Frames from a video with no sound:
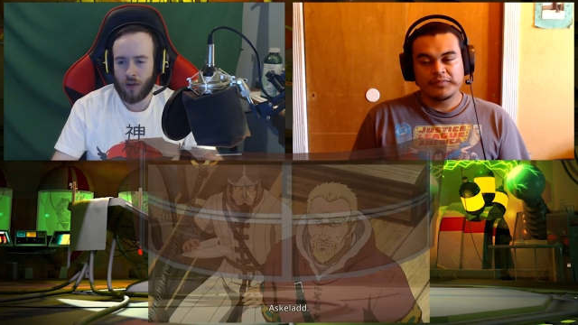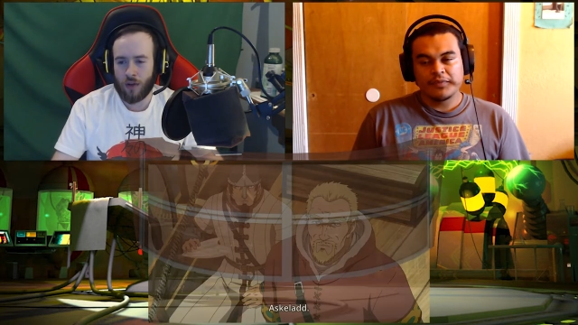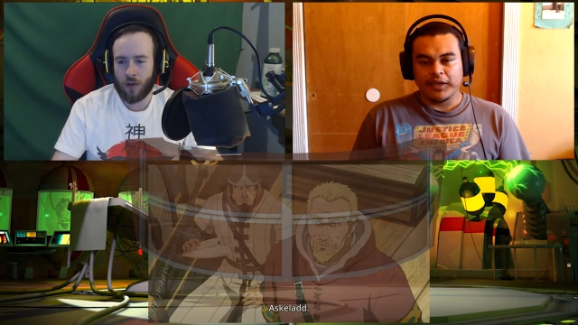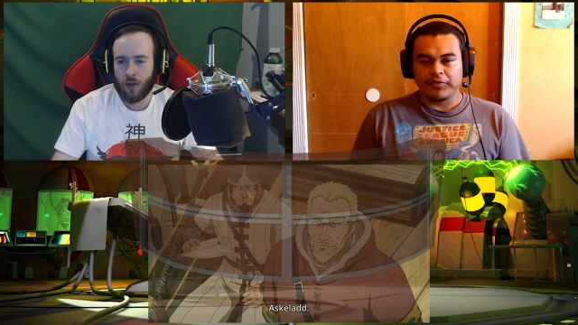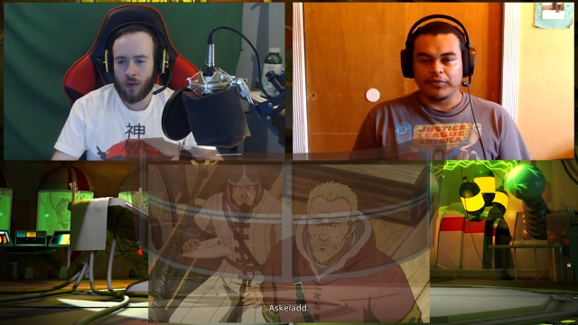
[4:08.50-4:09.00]

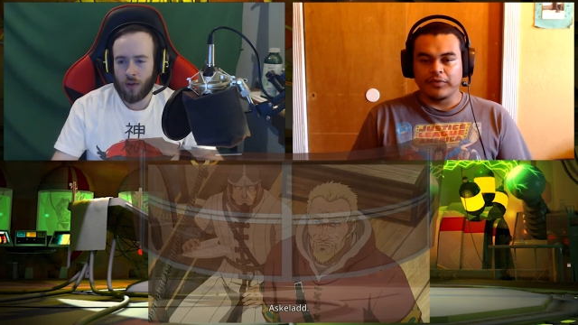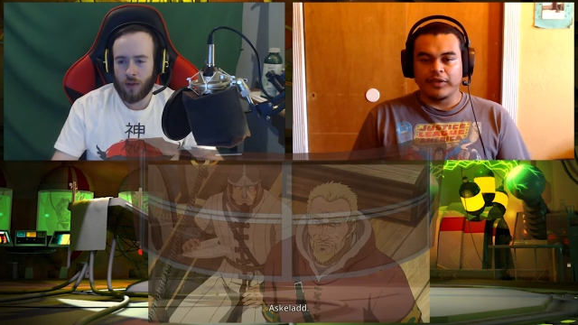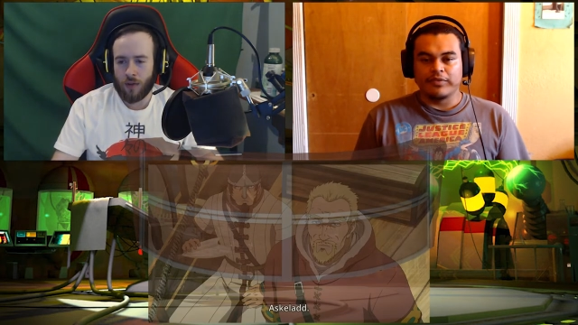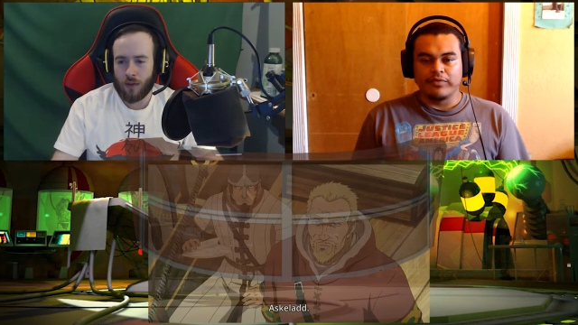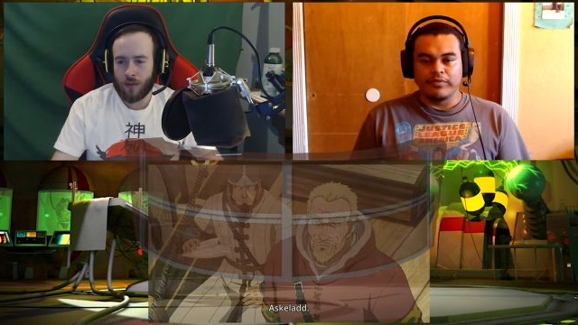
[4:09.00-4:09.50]
Speaker 1: That is true. They
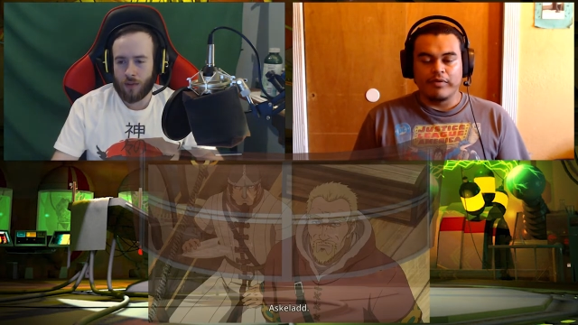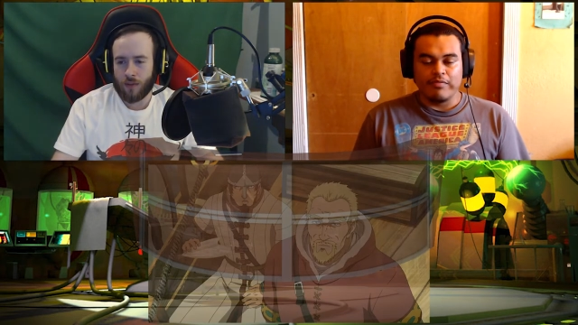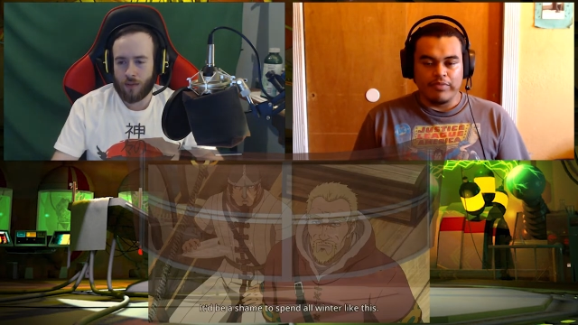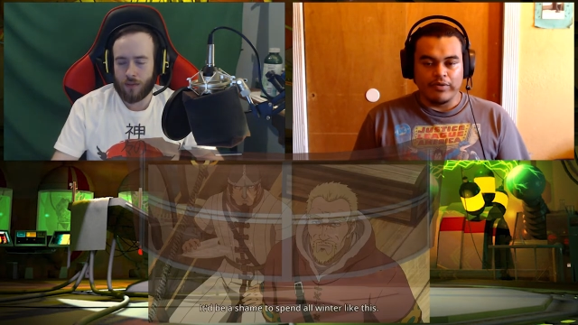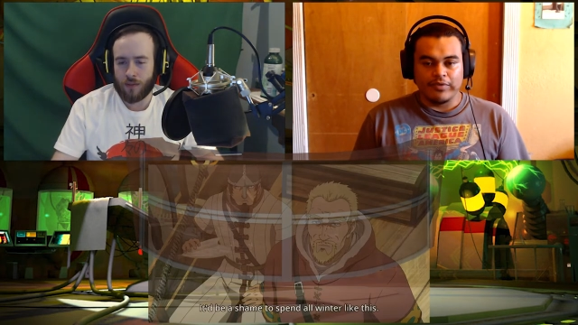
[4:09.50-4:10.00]
go on
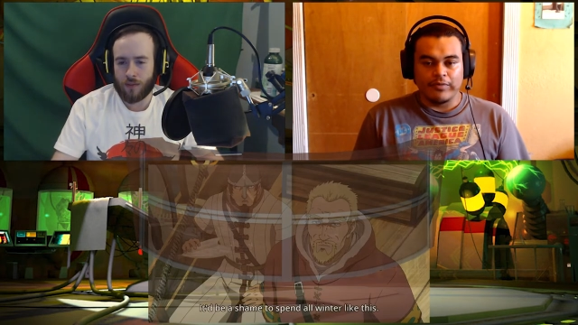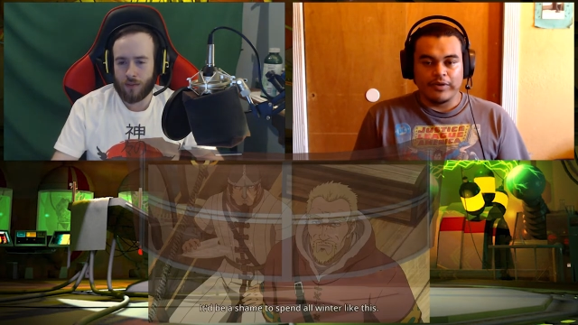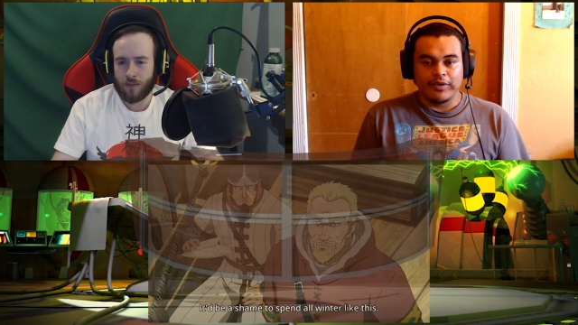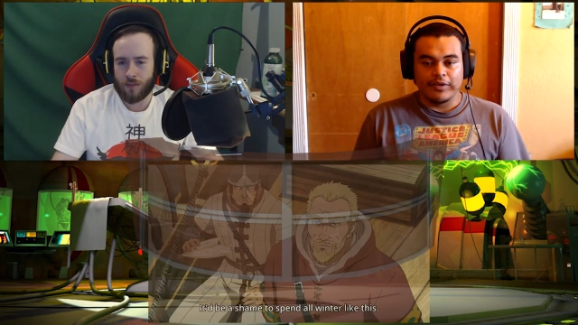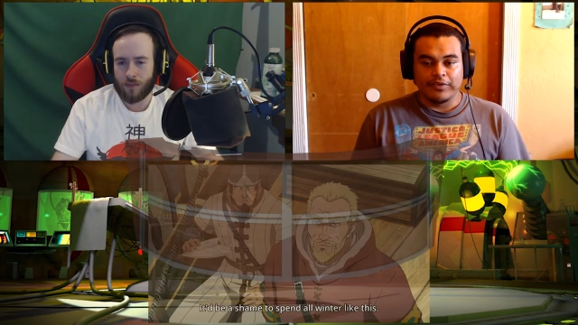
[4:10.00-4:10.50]
boats and
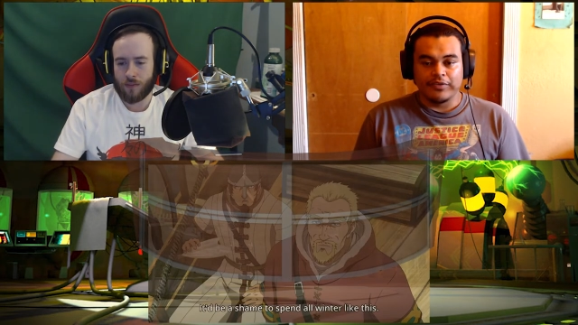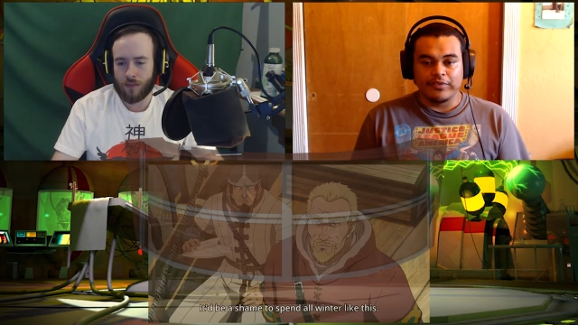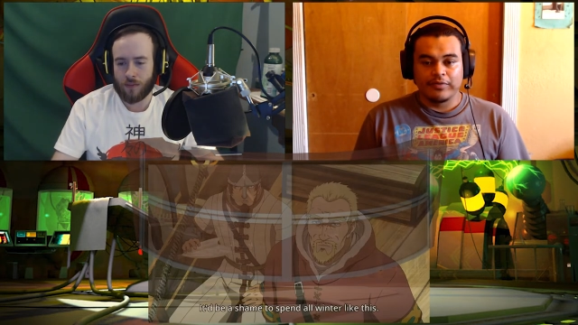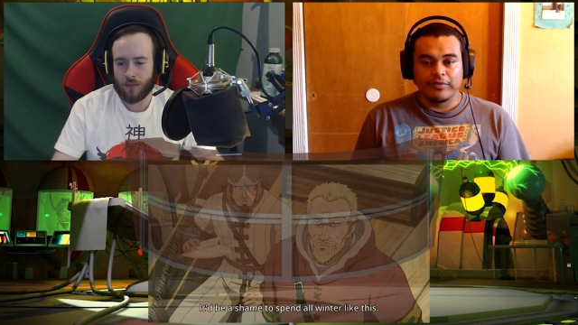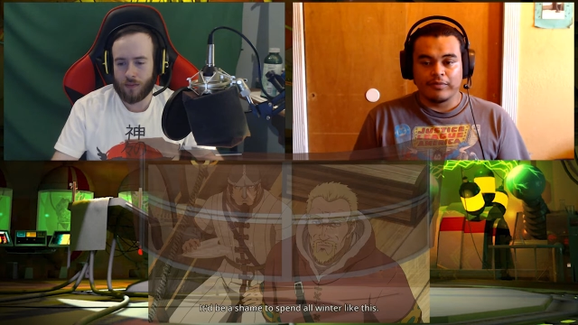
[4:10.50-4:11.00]
whatnot and just
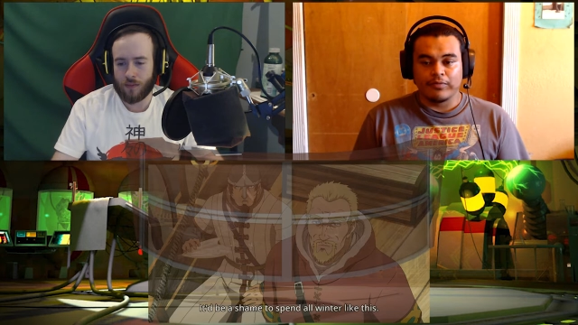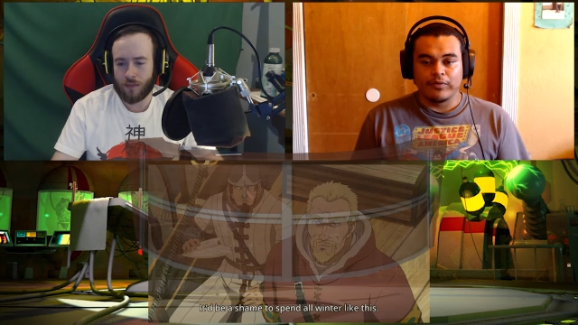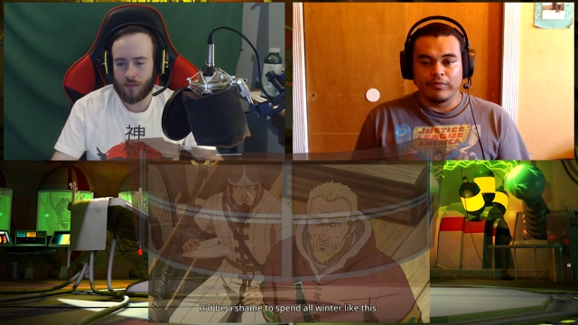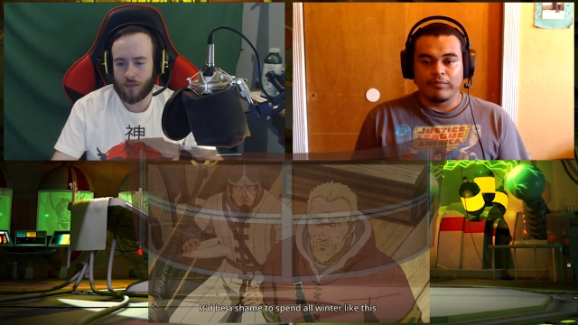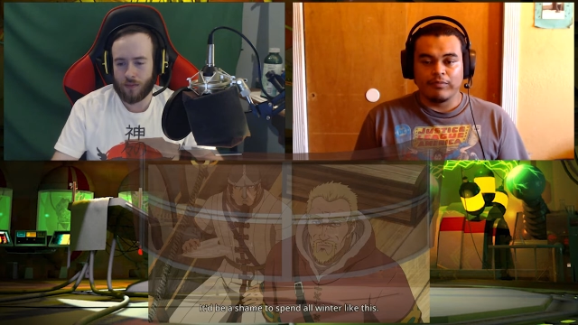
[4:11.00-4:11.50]
go
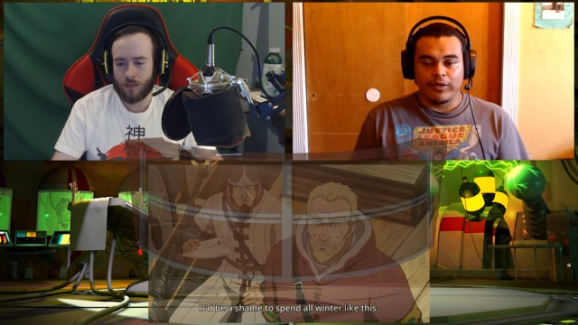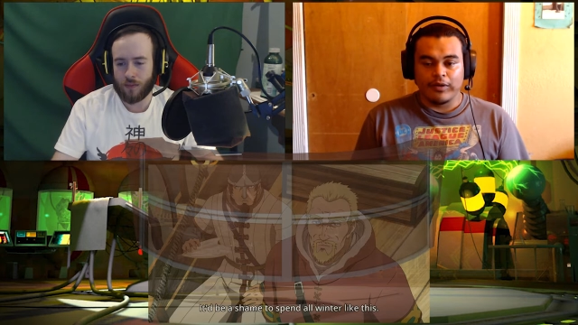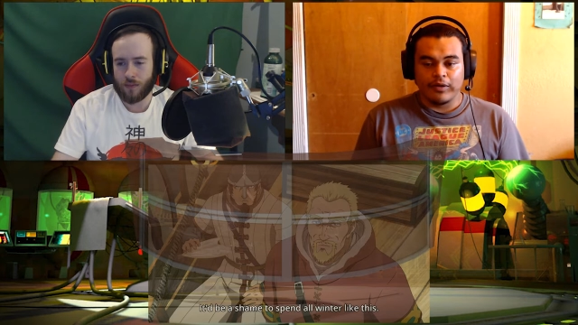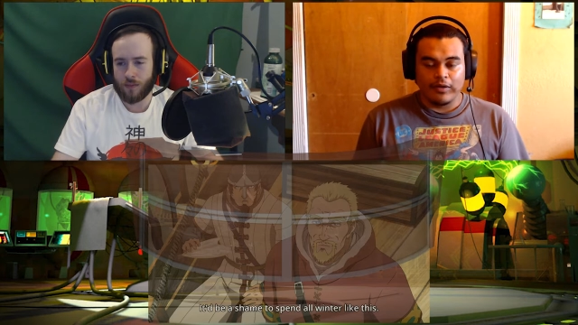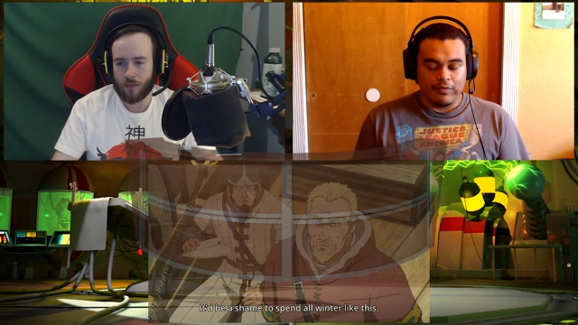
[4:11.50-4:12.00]
from
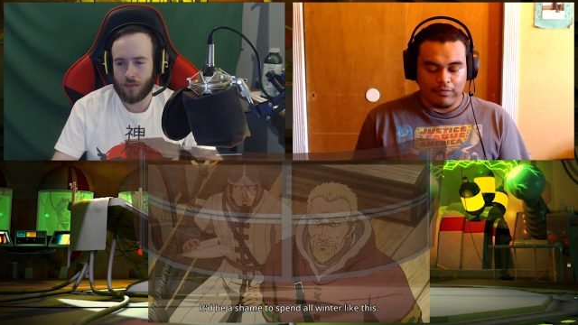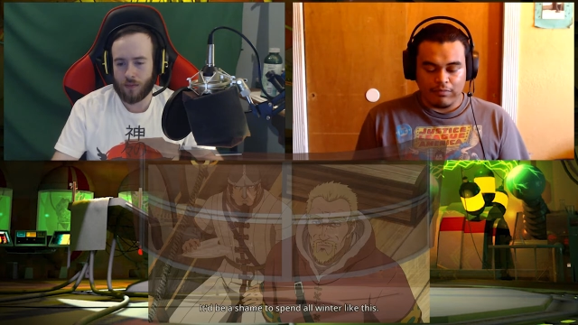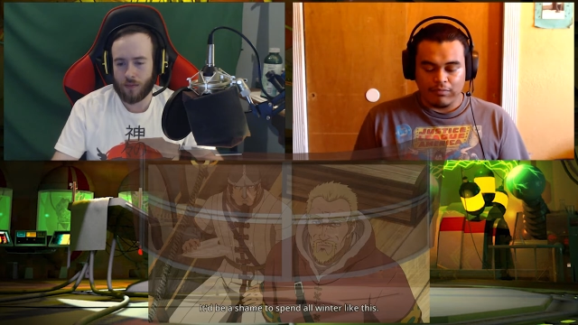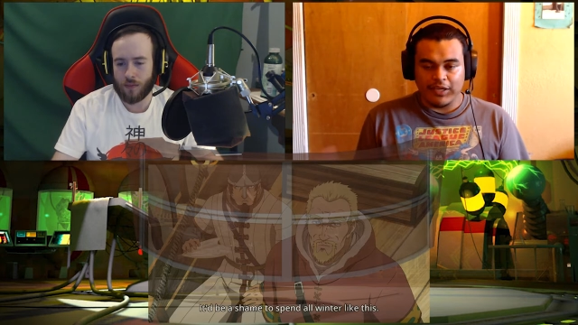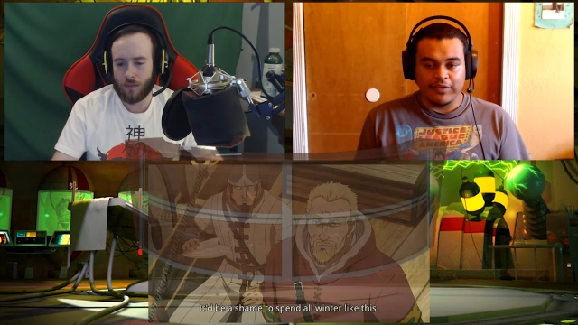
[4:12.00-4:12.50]
uh,
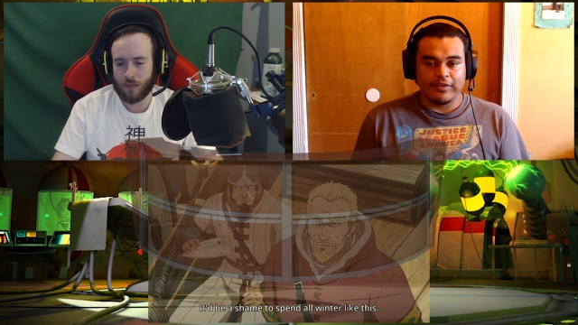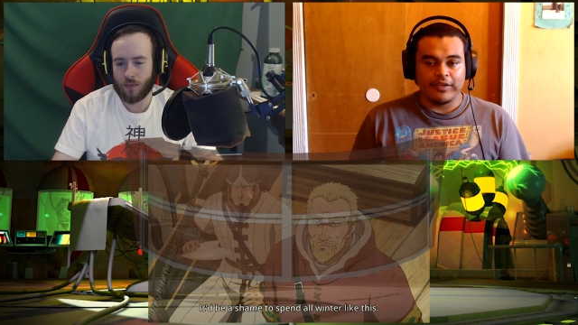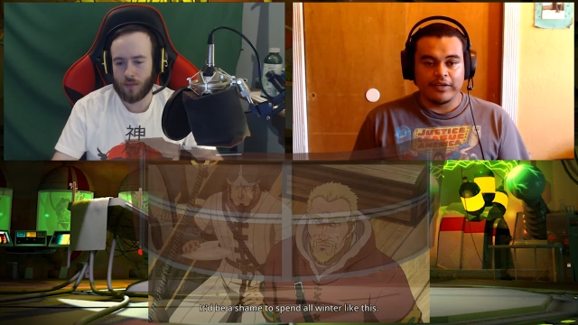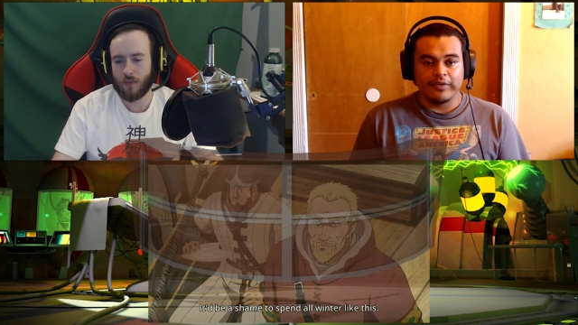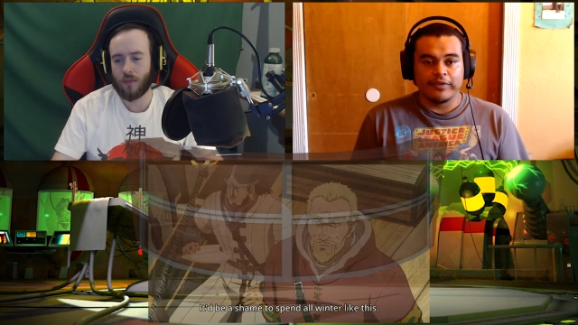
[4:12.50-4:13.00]
land to
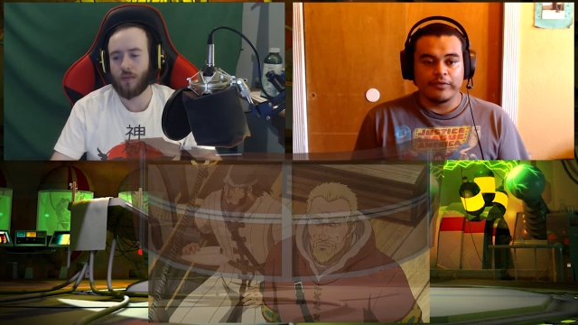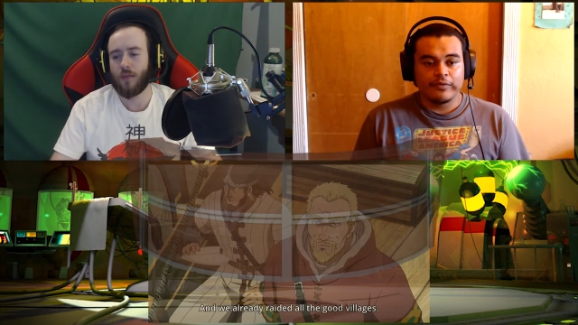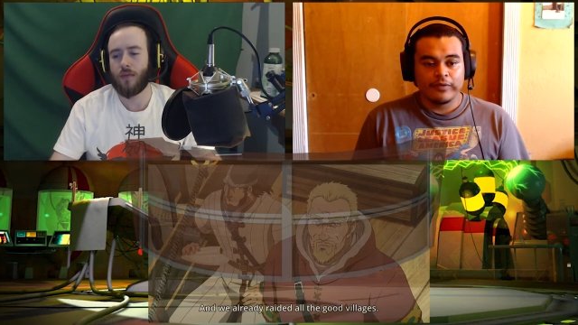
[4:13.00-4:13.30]
land to kill.